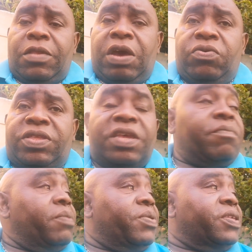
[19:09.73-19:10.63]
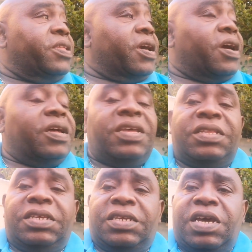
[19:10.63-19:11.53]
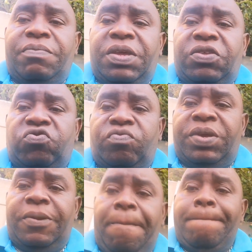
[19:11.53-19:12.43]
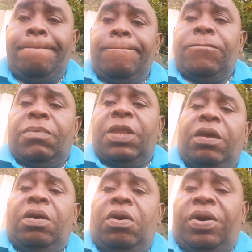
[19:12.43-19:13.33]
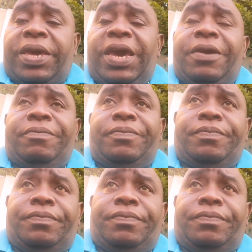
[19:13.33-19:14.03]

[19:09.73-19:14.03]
I would think maybe the car that is coming to me. Okay.